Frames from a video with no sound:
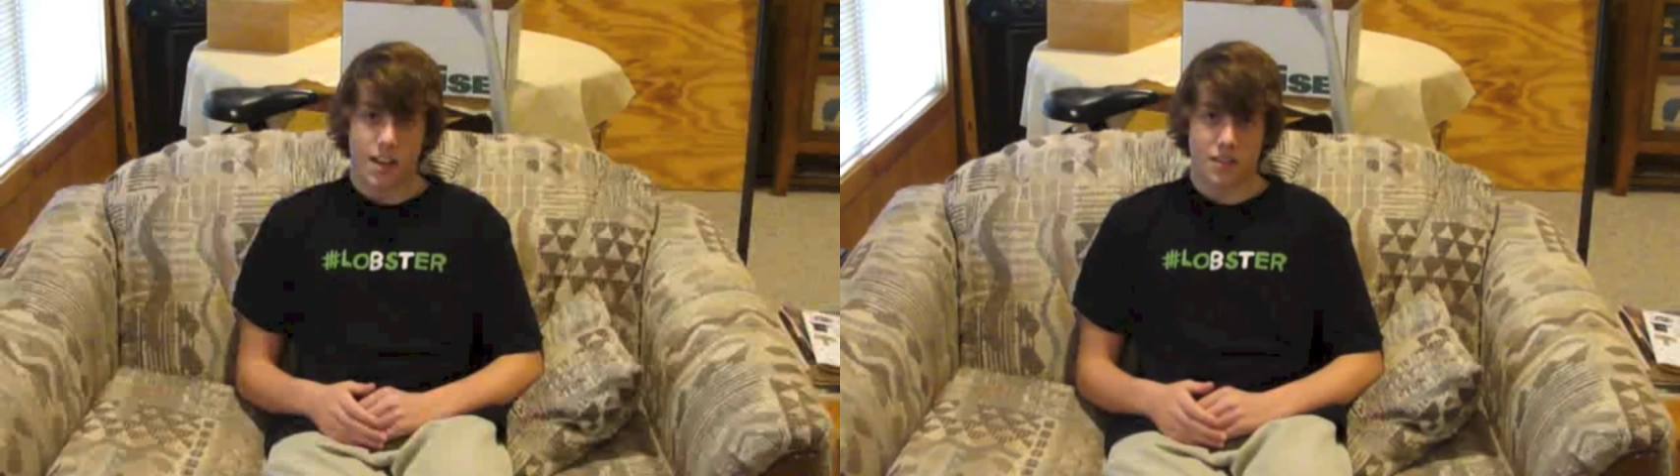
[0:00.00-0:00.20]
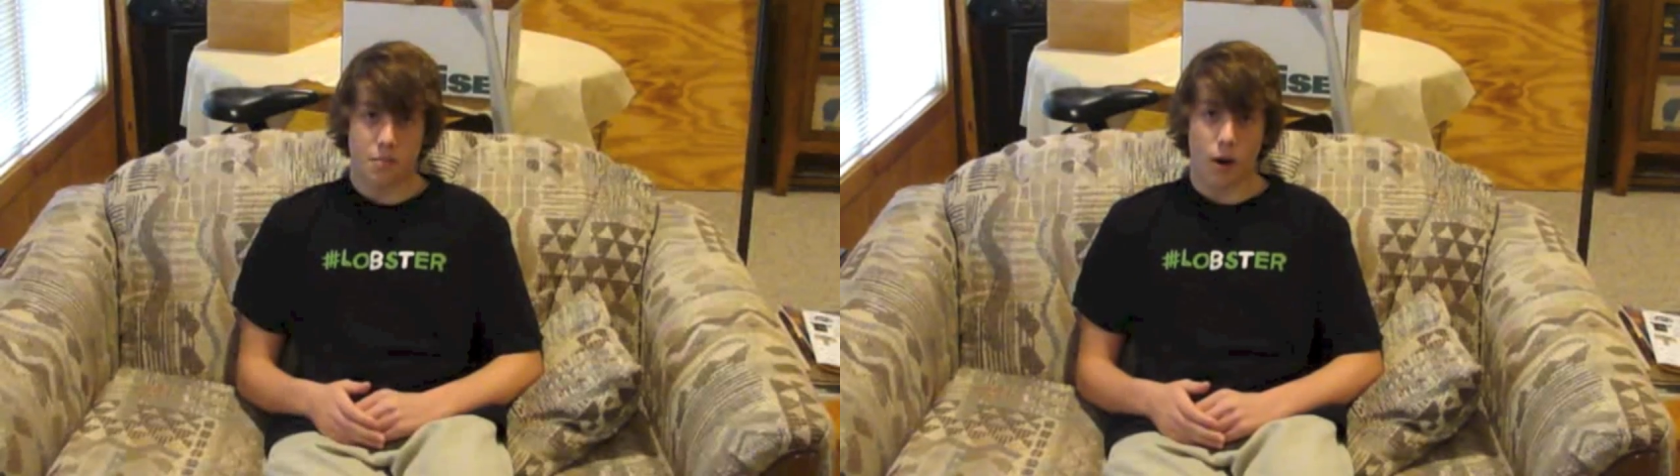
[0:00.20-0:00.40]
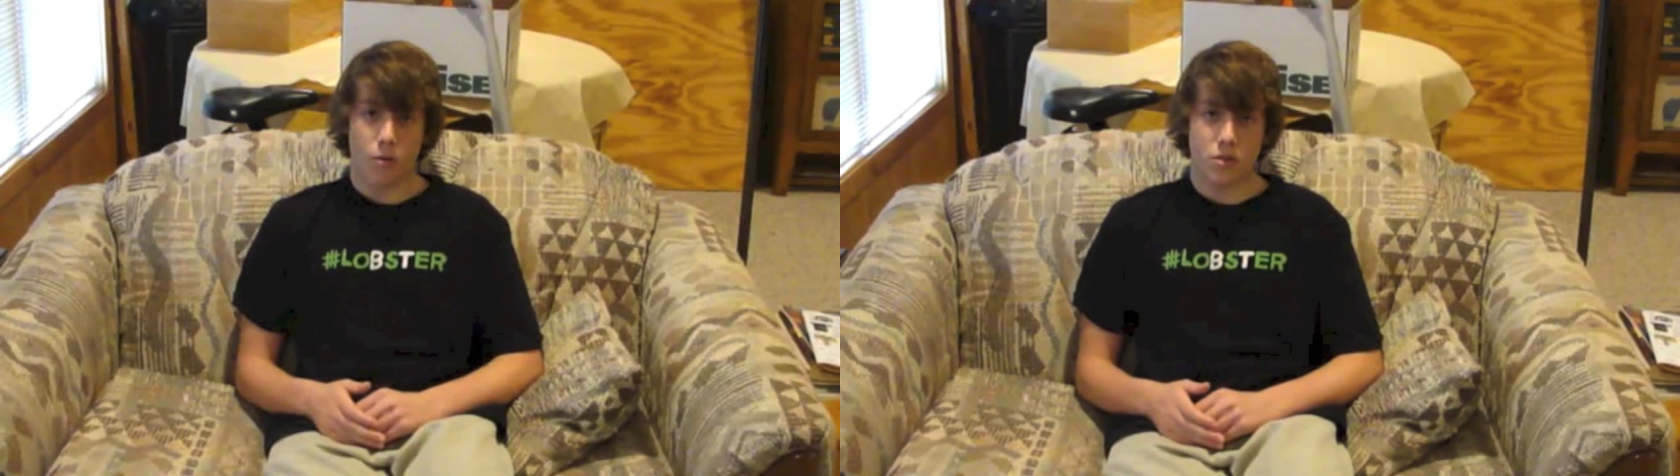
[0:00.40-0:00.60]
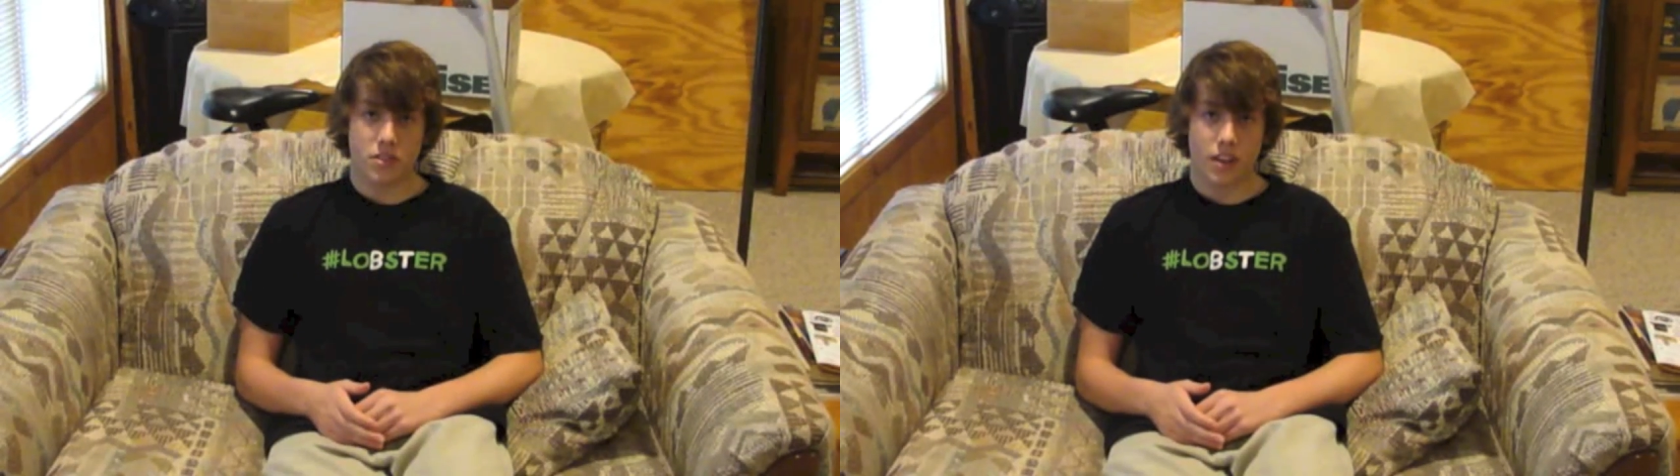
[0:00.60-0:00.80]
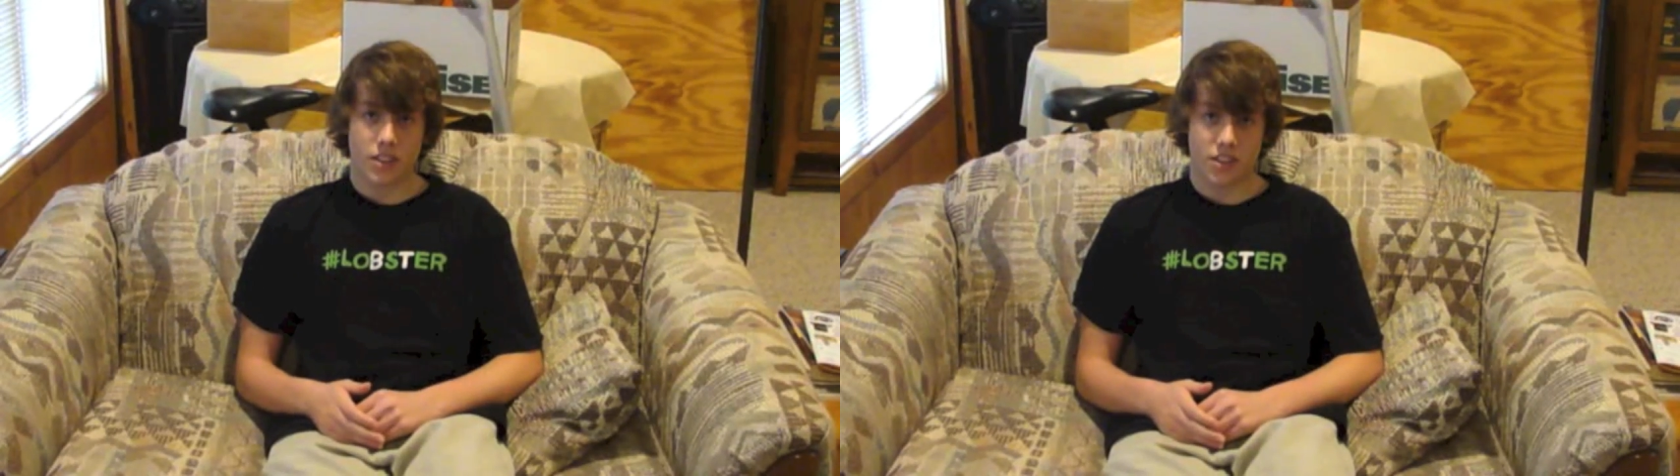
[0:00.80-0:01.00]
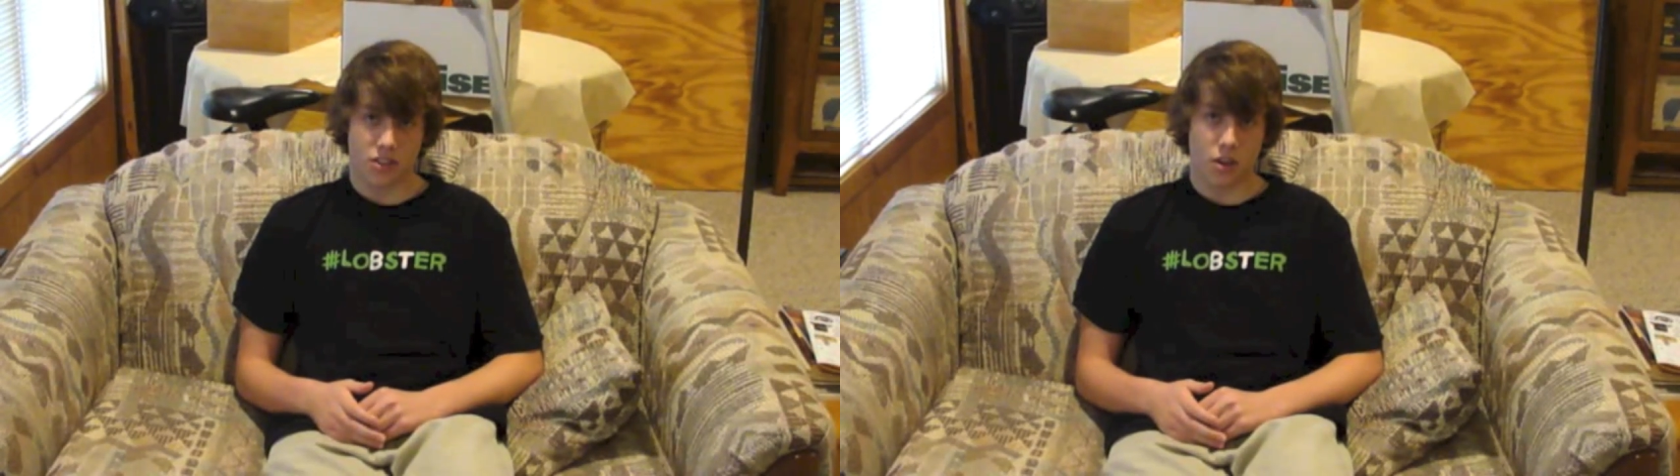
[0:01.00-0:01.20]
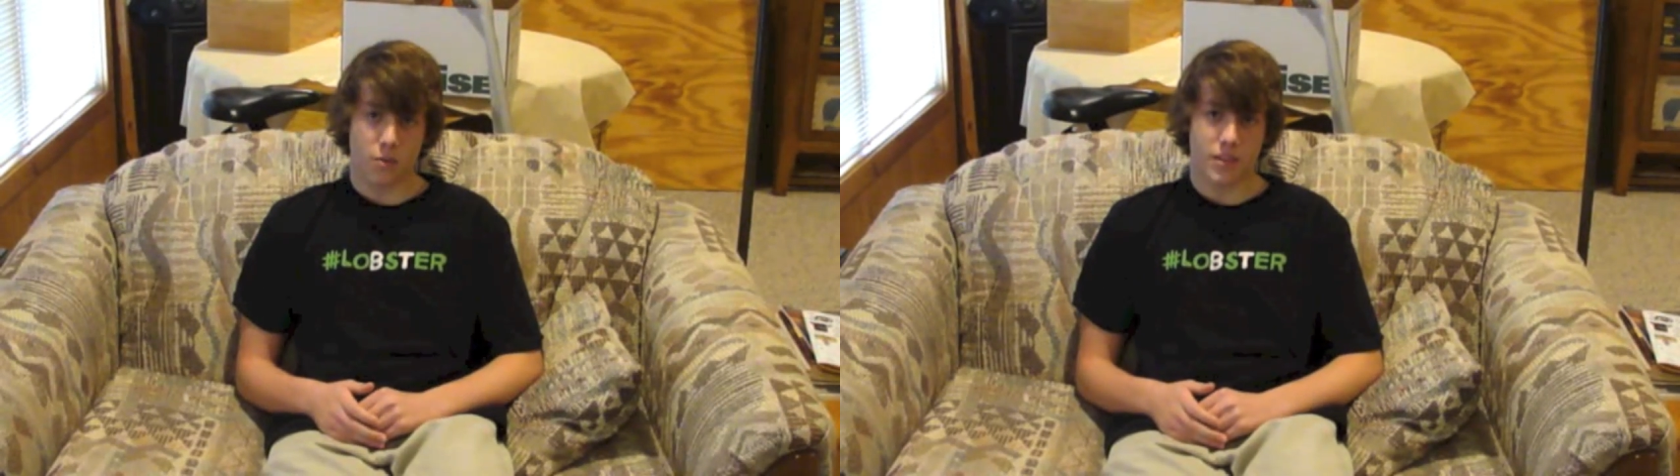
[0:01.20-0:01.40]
As the ball rolls down the slope,